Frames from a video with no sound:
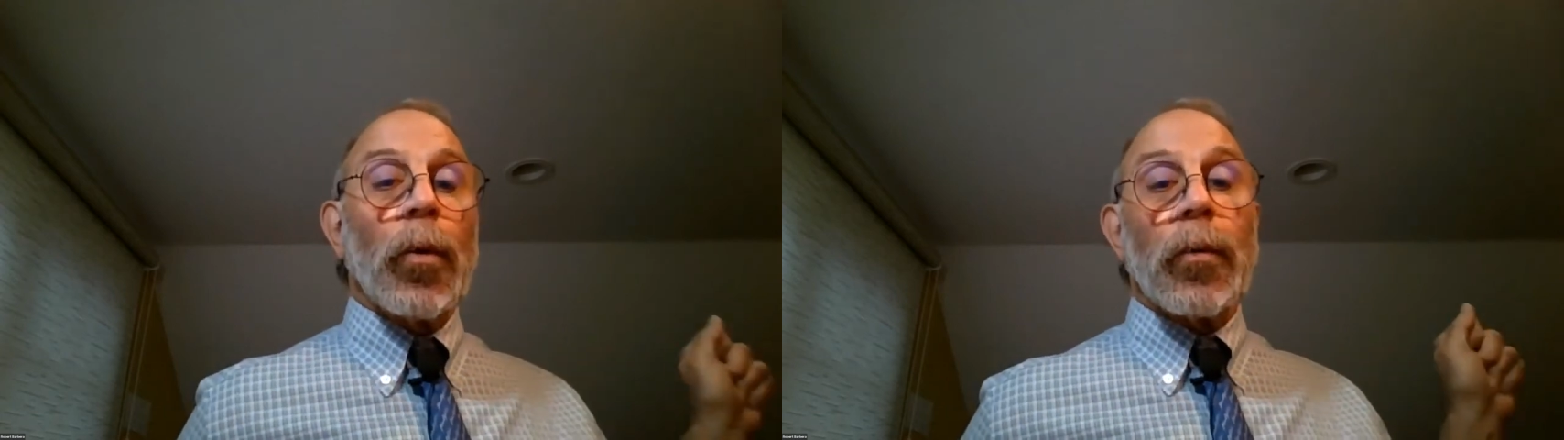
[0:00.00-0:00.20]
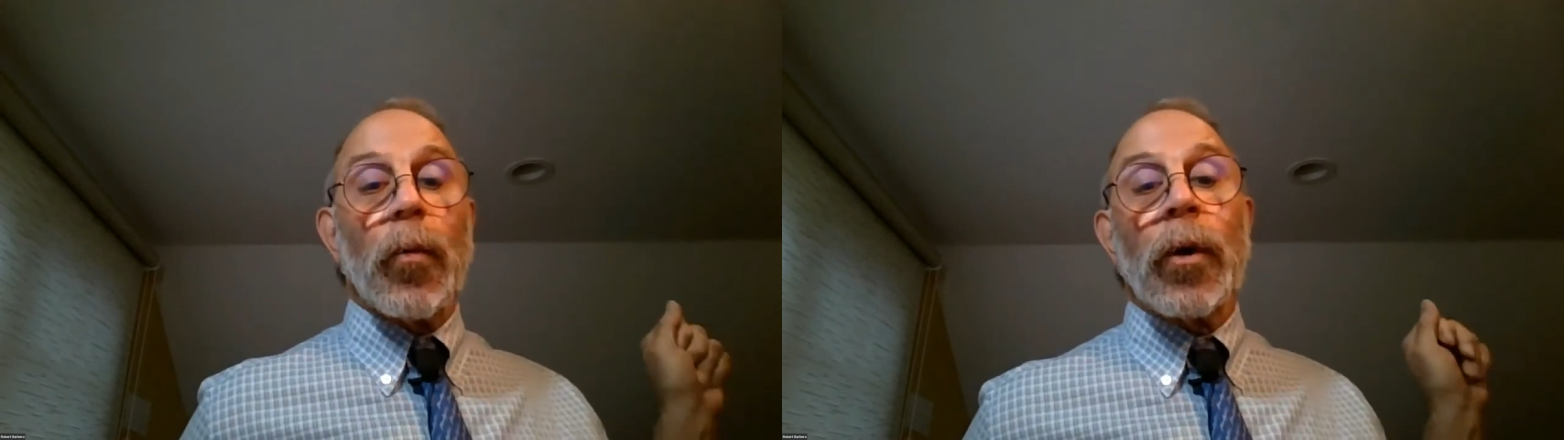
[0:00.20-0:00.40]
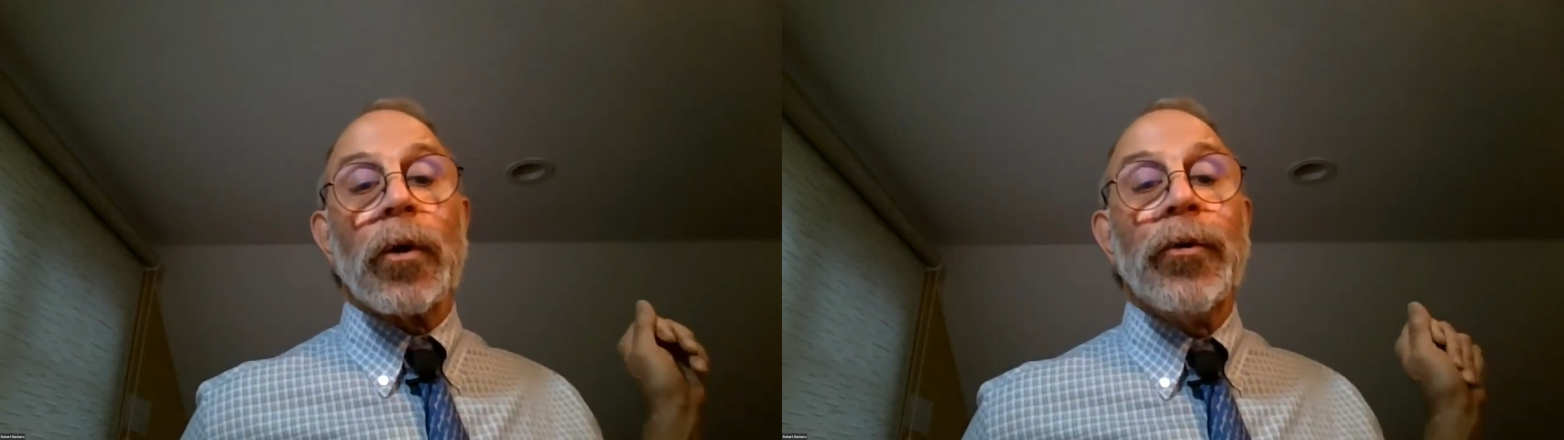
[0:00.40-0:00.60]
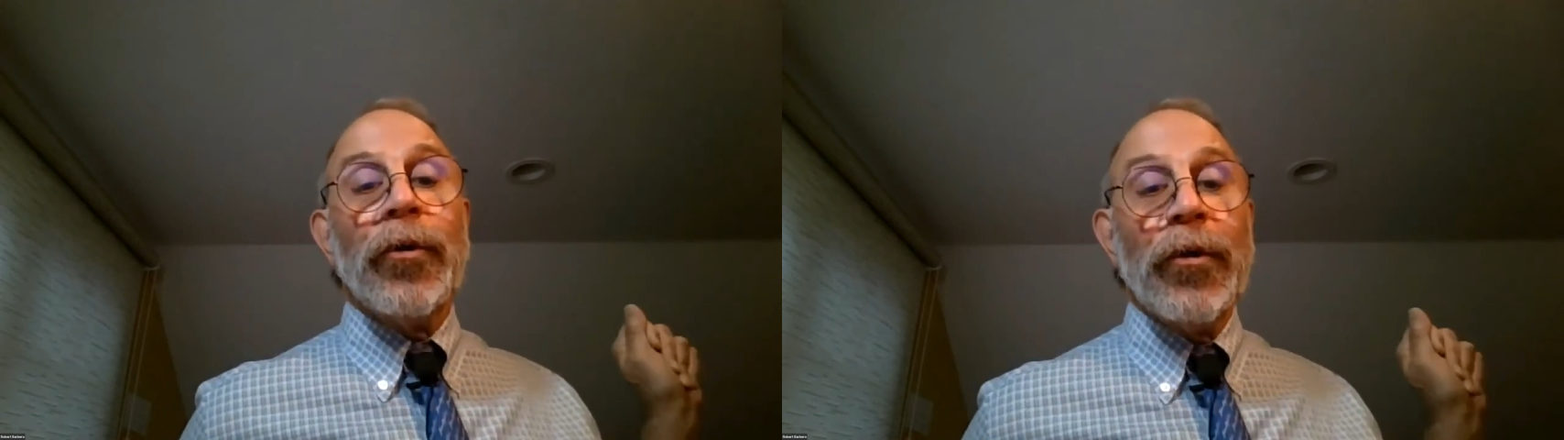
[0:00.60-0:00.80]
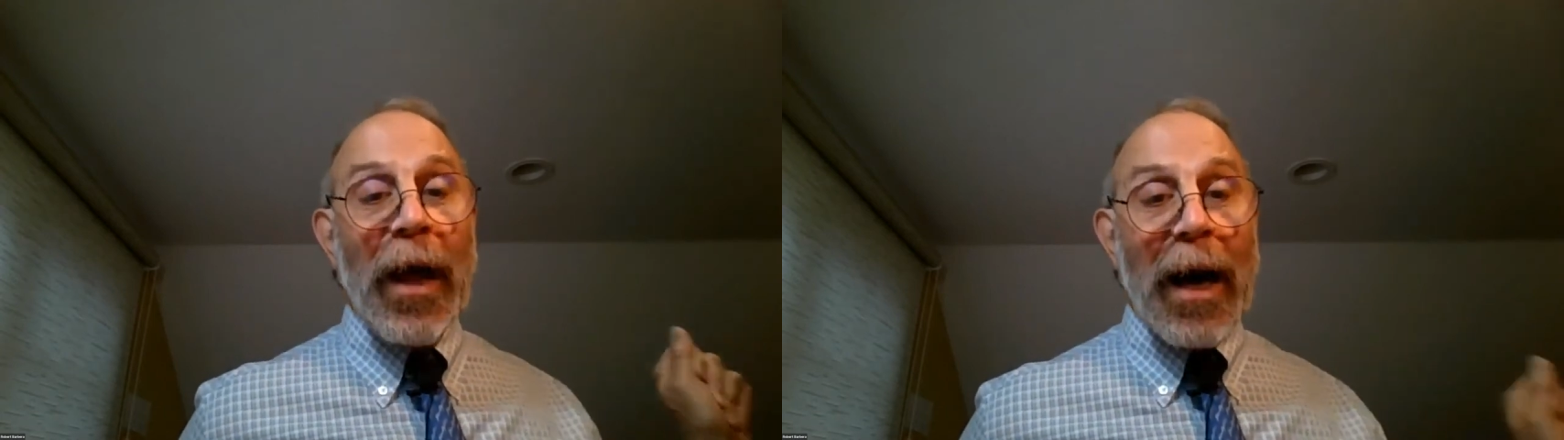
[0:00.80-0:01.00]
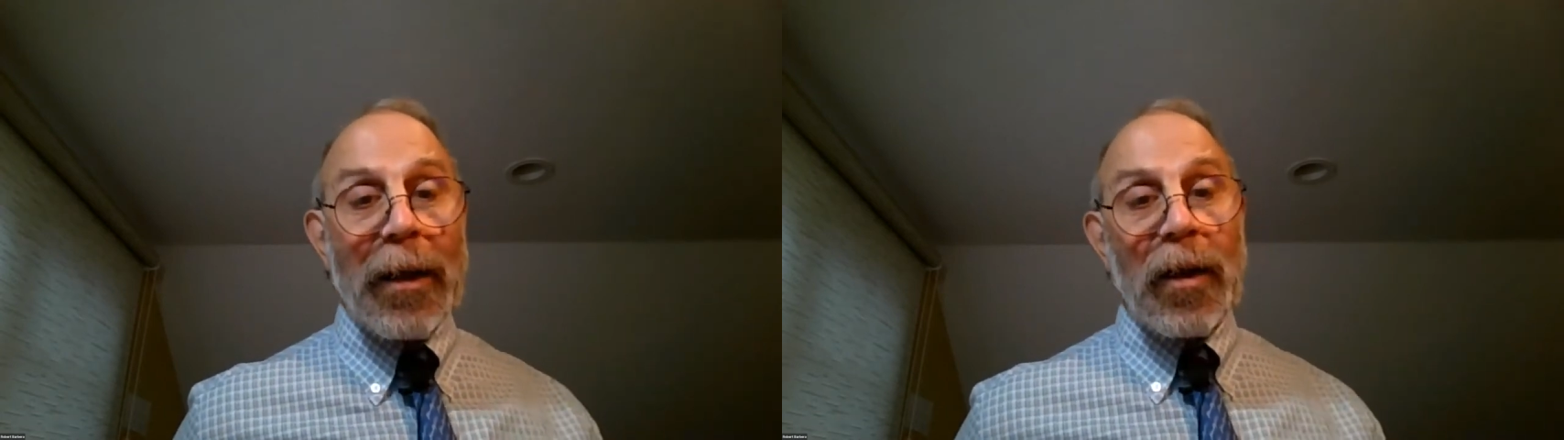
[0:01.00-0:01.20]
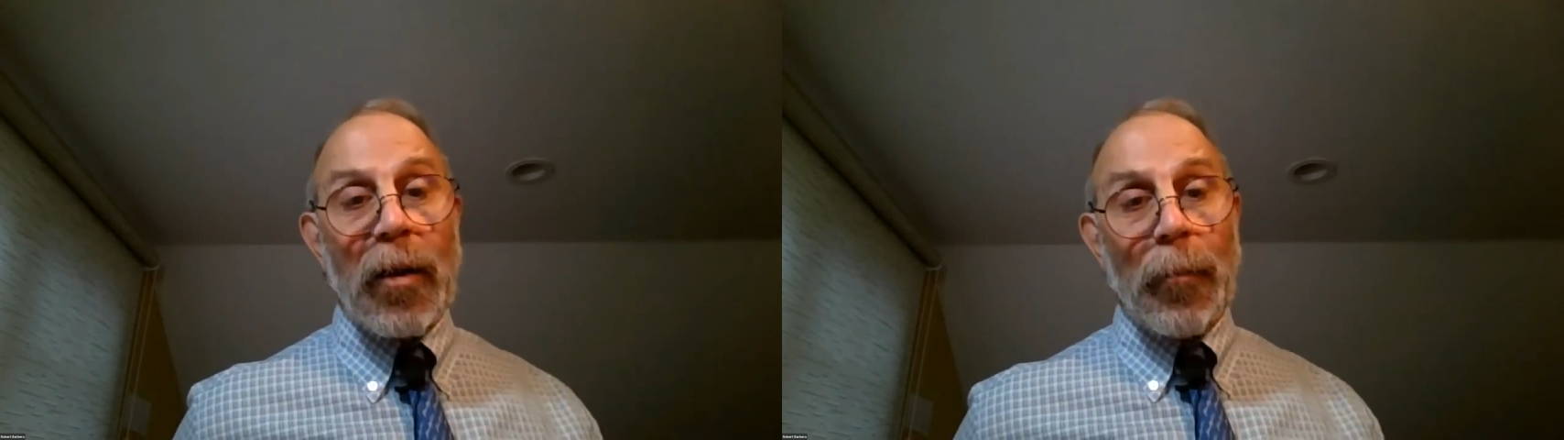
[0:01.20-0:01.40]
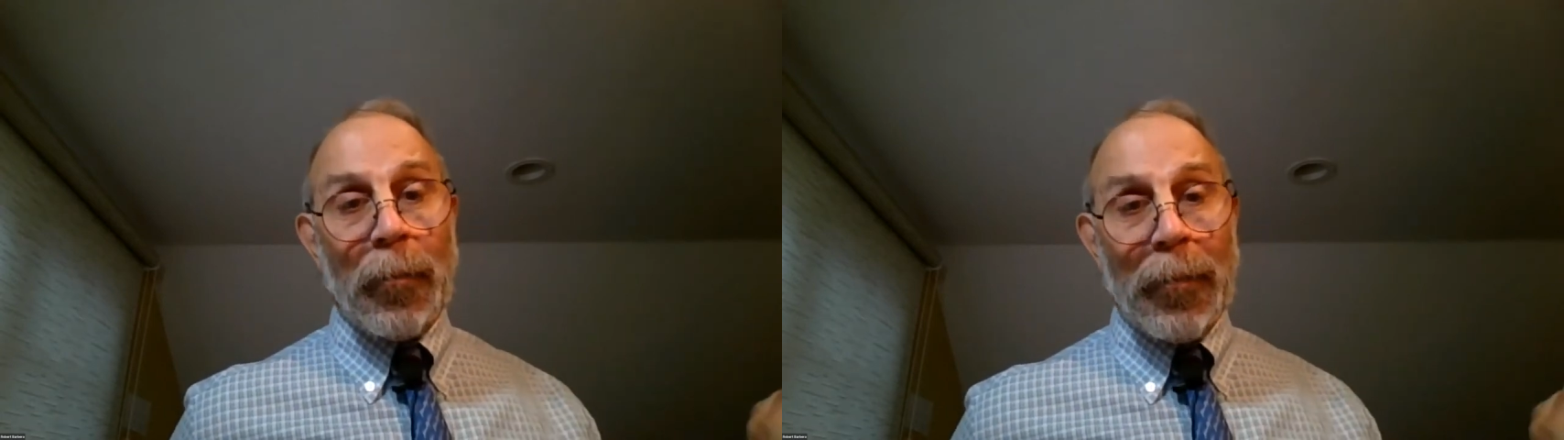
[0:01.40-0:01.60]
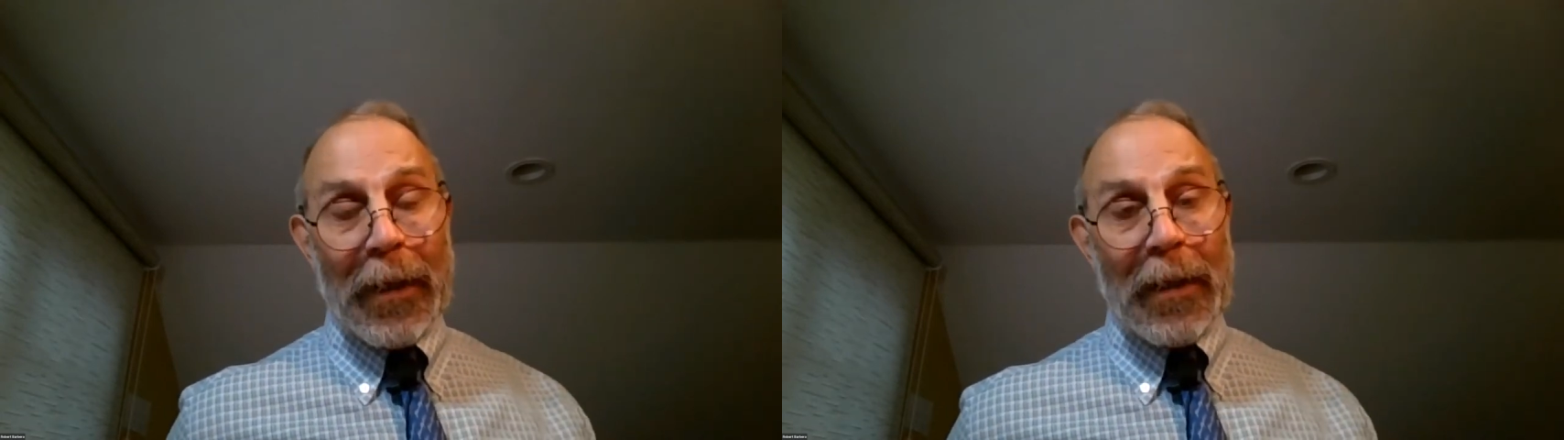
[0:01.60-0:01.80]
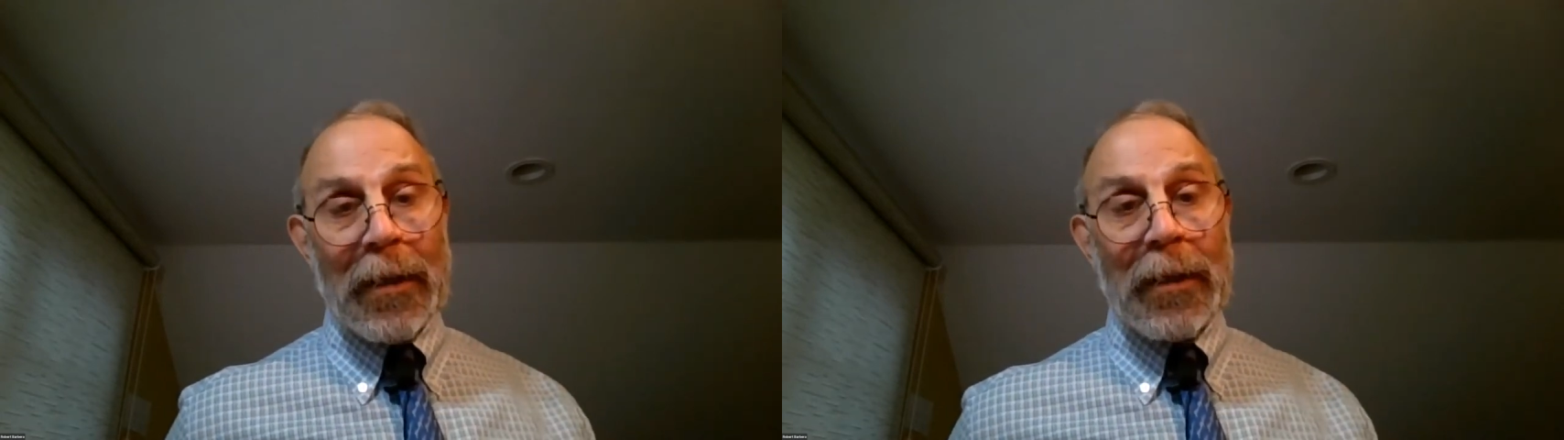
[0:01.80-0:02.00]
will not
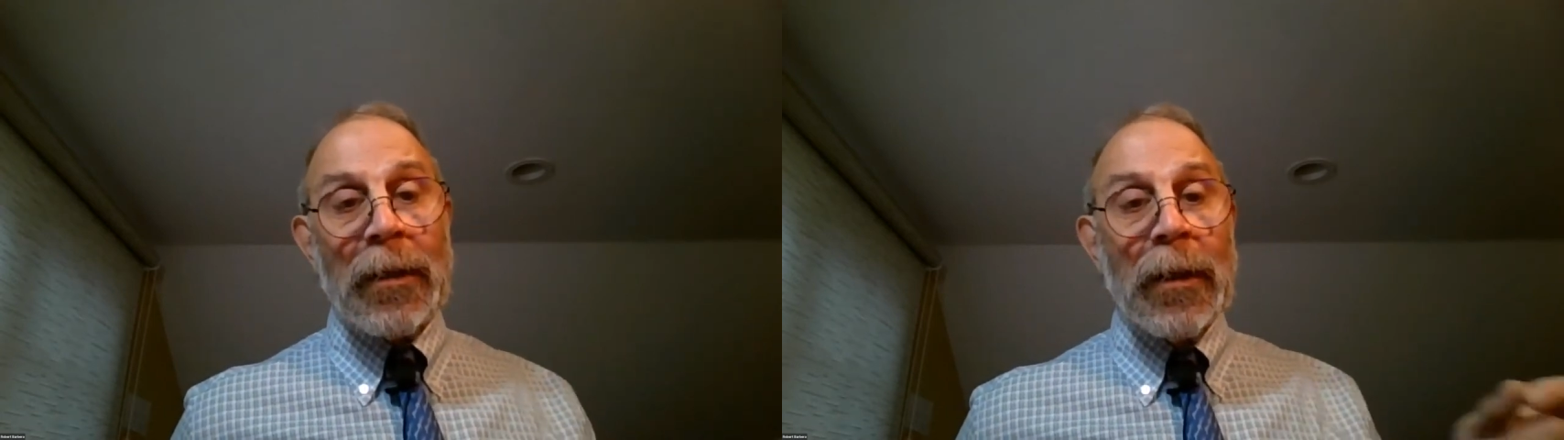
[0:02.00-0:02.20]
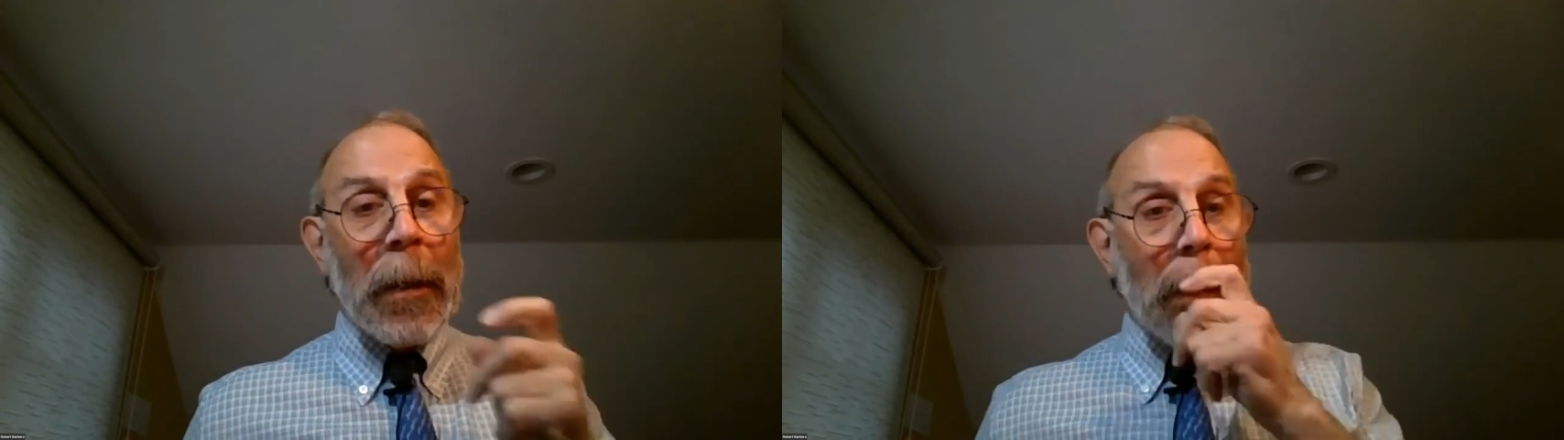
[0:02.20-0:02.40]
be